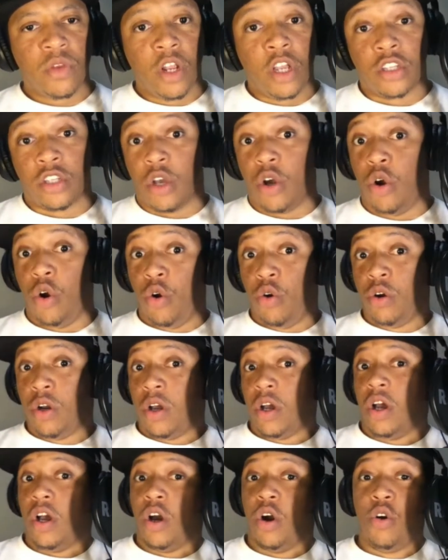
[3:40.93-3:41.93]
So
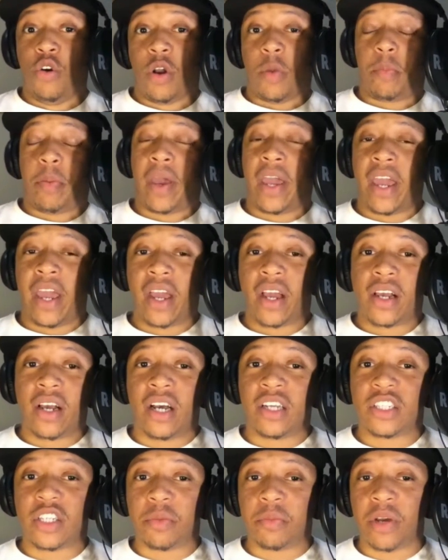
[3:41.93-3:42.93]
who the paying
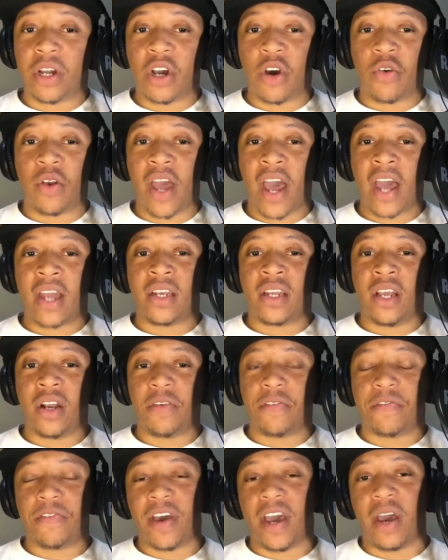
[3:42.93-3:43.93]
customer gonna
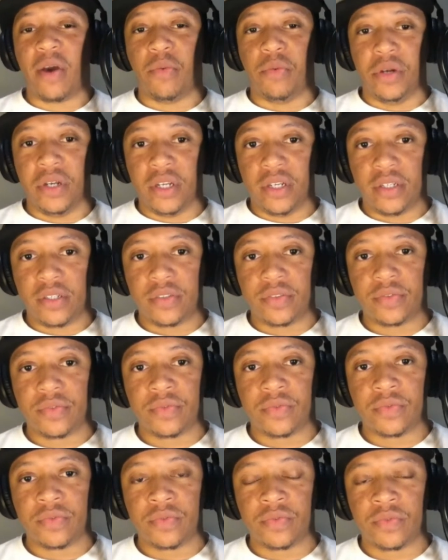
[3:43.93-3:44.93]
identify with?
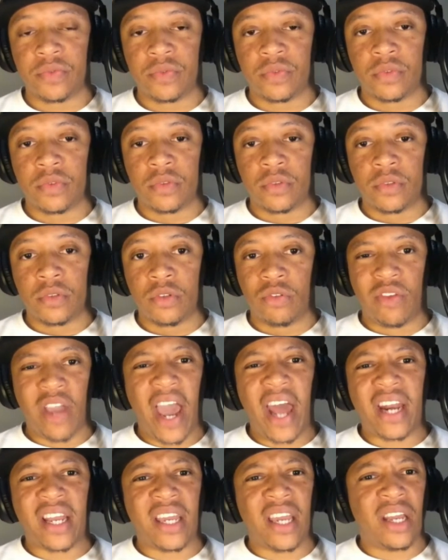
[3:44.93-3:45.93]

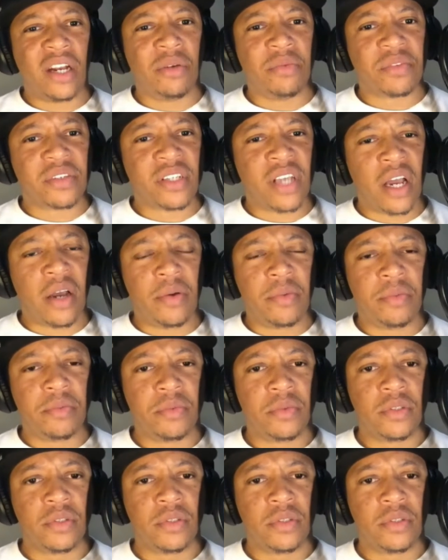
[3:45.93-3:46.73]
Gotta get them some.